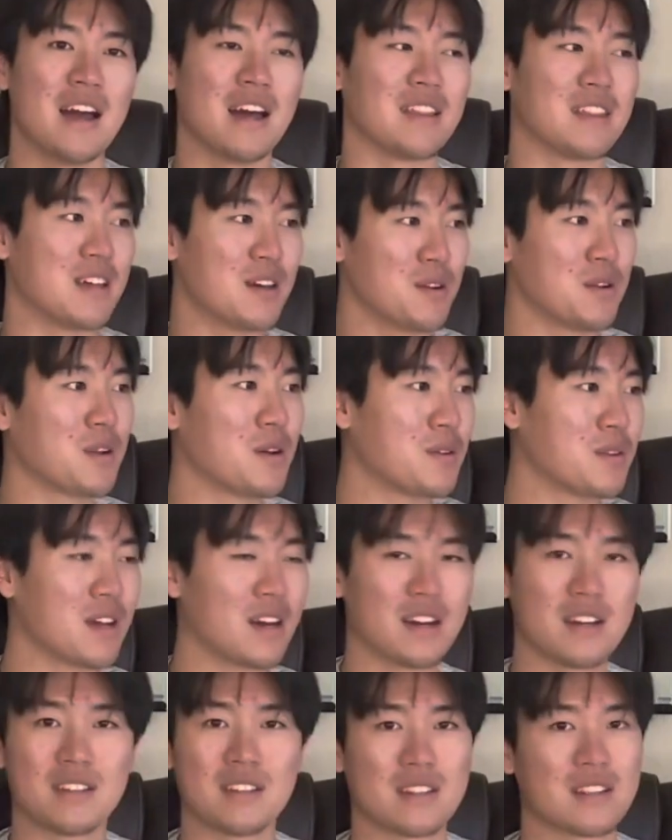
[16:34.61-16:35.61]
They don't know
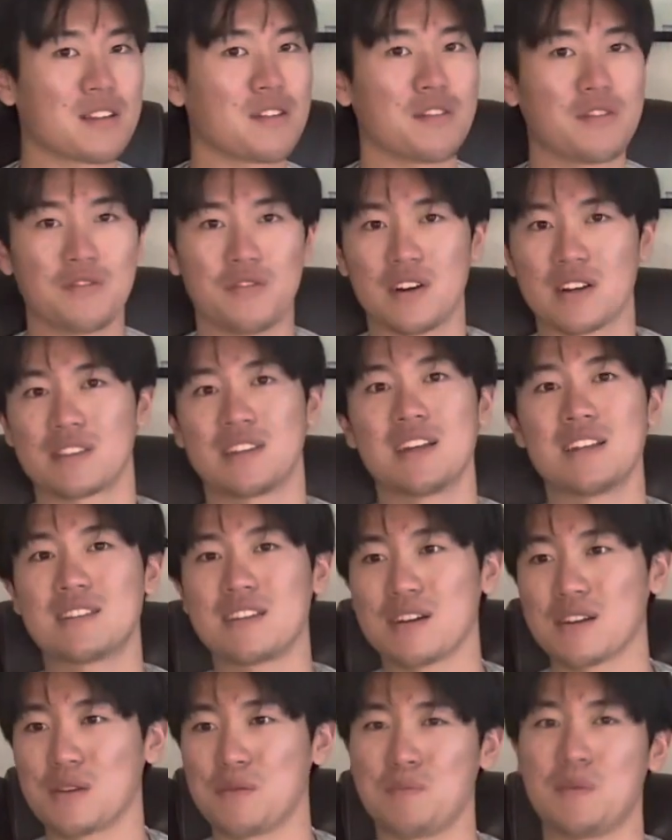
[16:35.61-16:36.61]
nothing. Fuck they
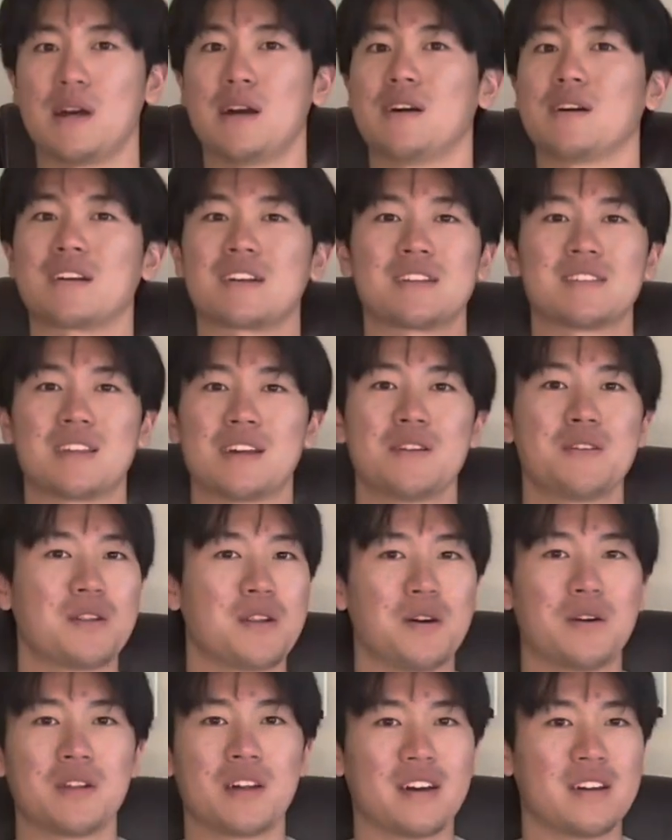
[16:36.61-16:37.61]
talking about, because they don't
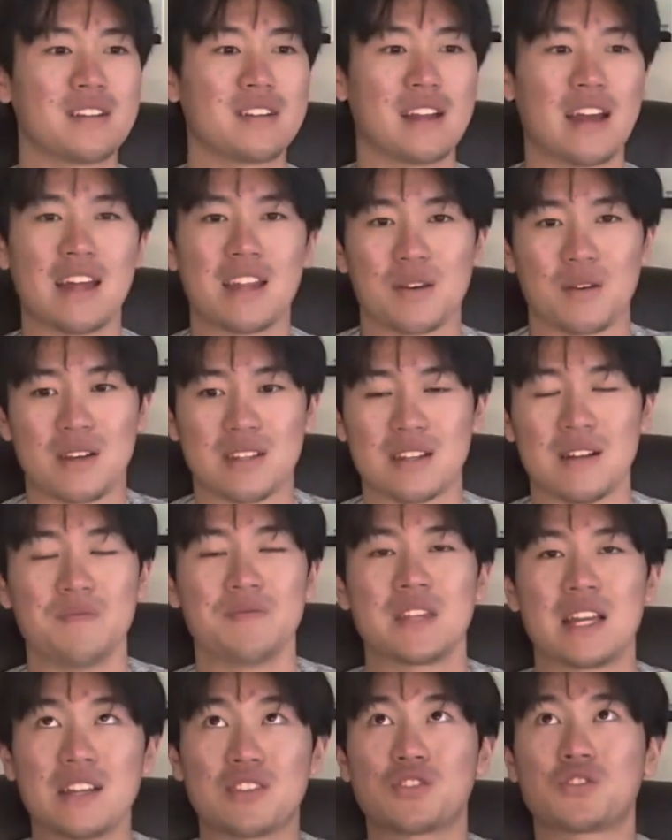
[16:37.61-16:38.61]
know nothing. Anyways,
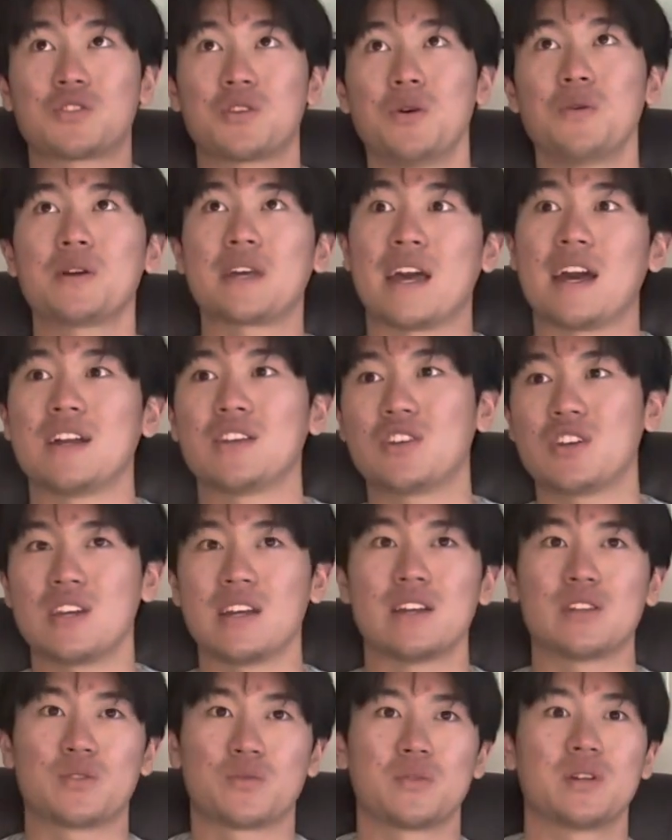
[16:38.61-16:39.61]
it's so catchy.
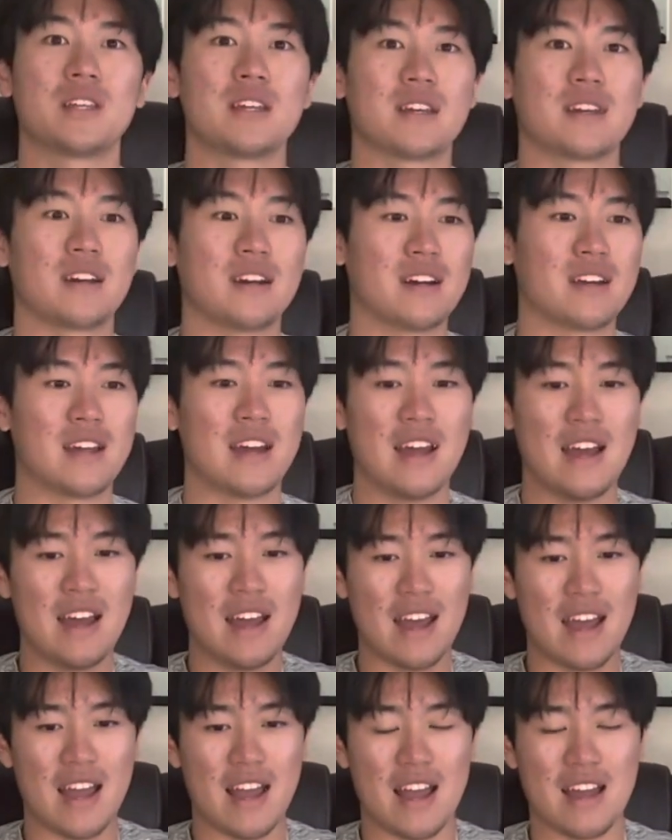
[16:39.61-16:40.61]
It's really good.
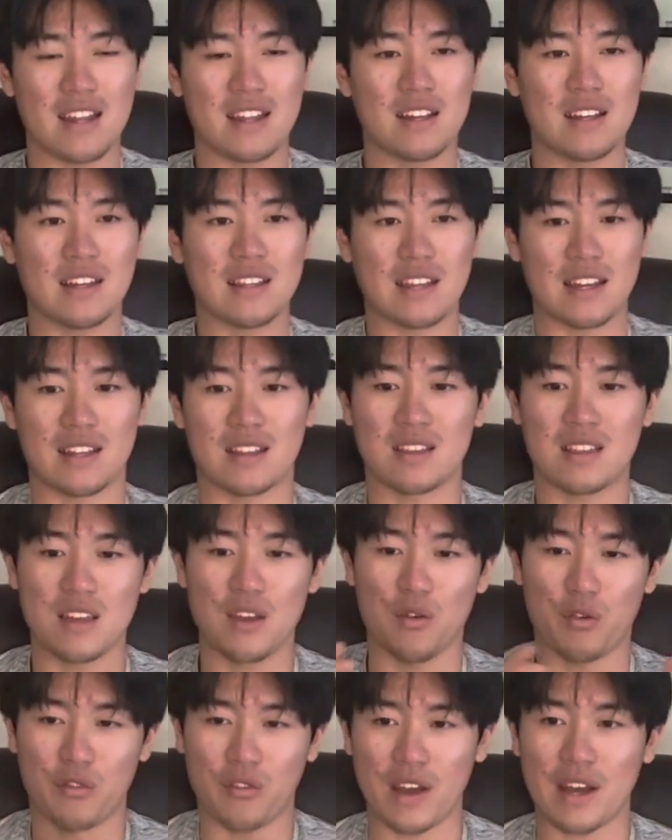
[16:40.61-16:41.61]
And it, like the
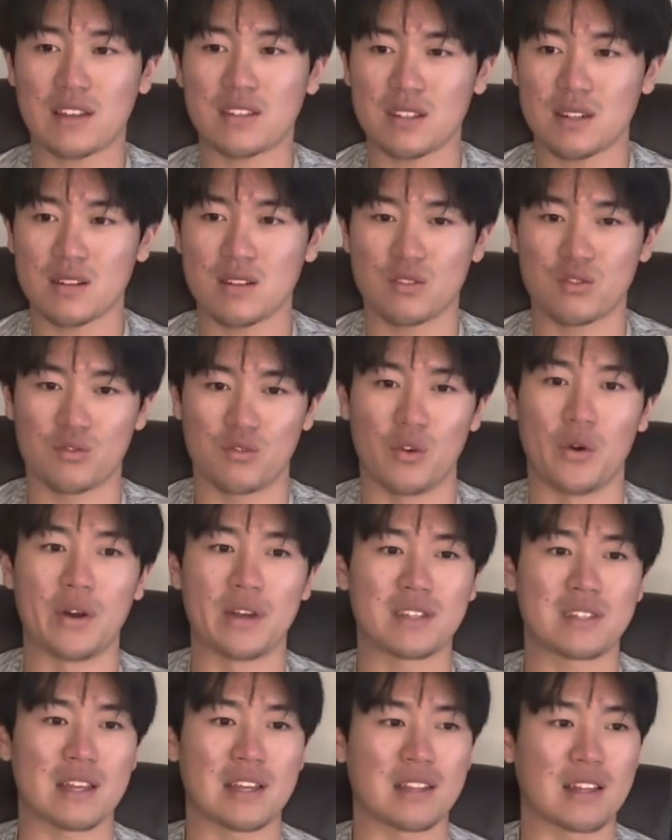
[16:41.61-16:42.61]
effects on his
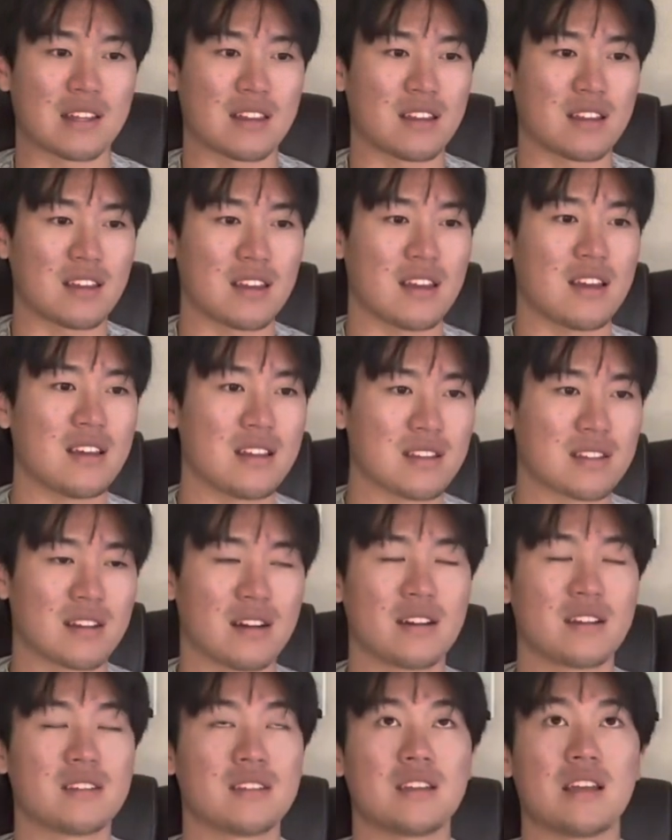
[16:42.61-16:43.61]
voice and like the key the song
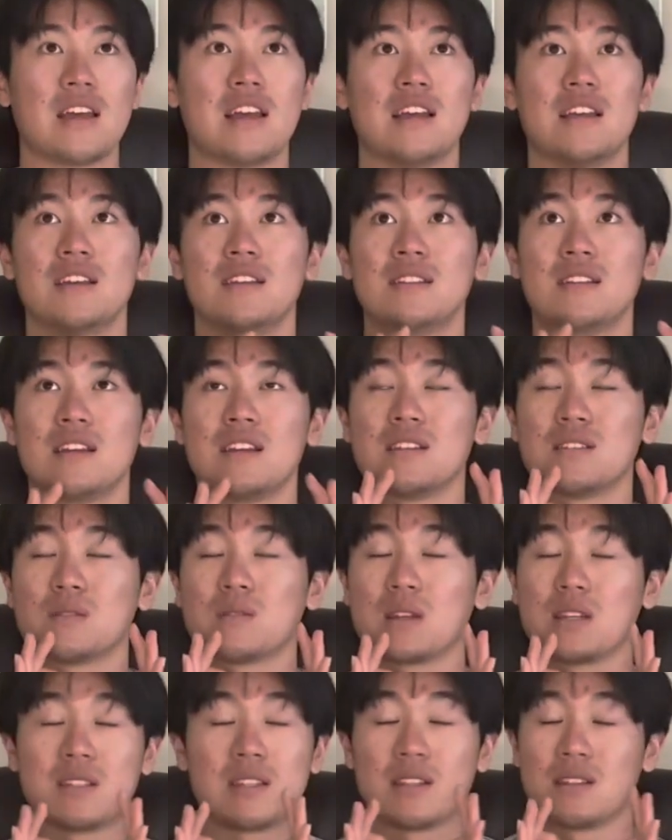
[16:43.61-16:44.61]
is in
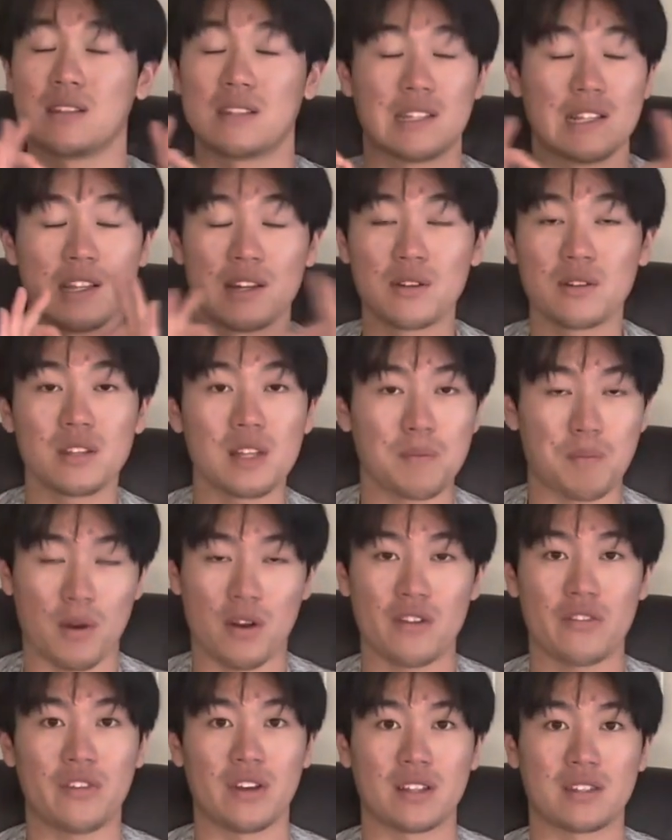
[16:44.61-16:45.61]
is literally
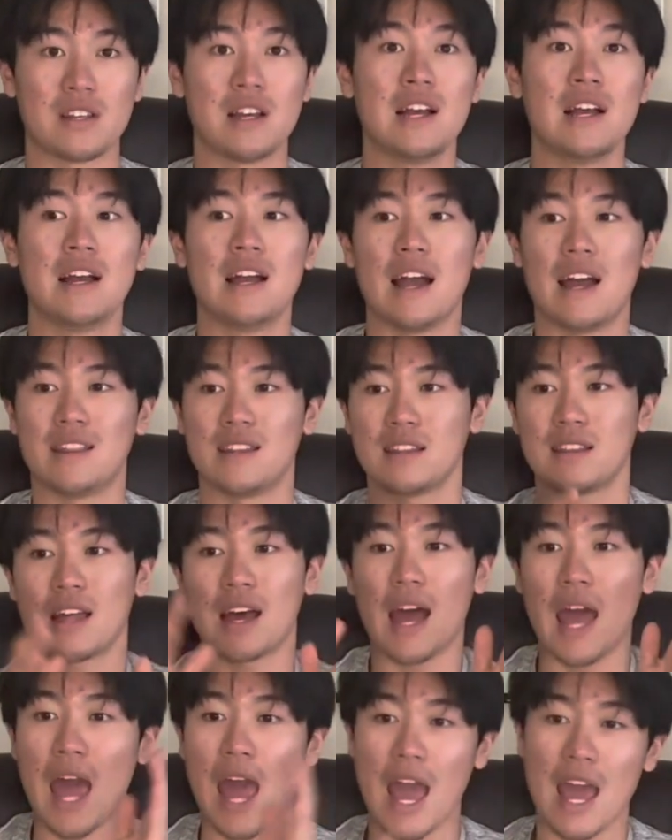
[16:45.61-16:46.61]
perfect. And then
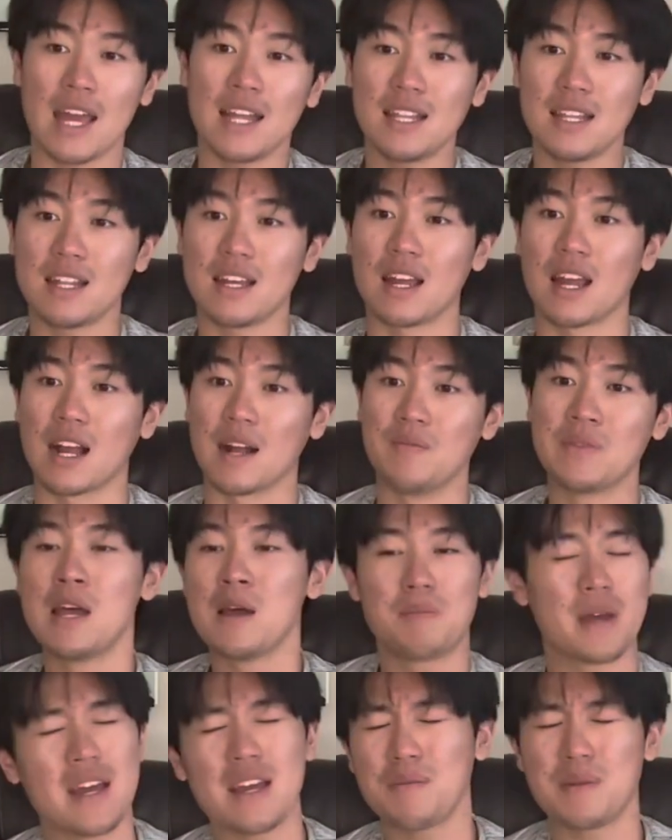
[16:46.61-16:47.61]
that ending.
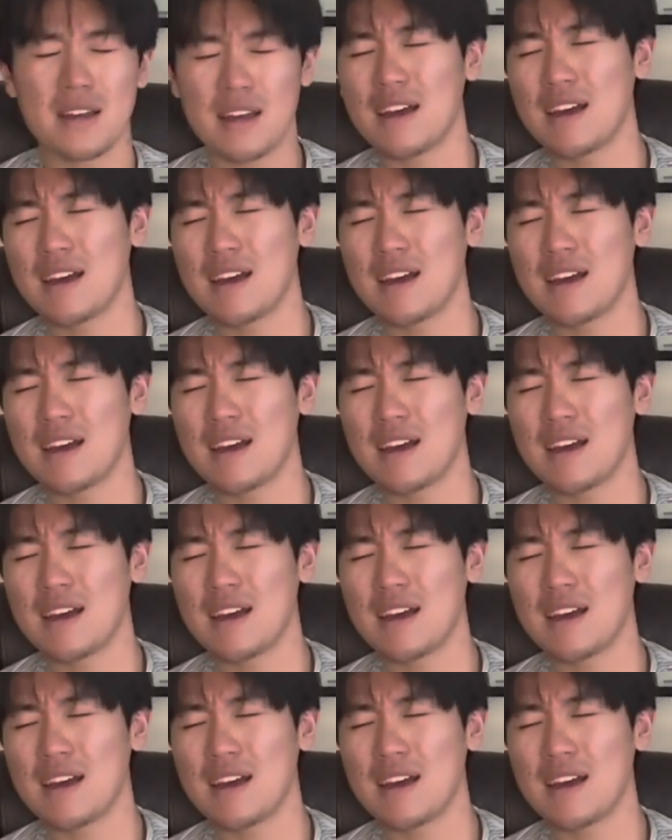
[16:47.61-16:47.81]
Baby,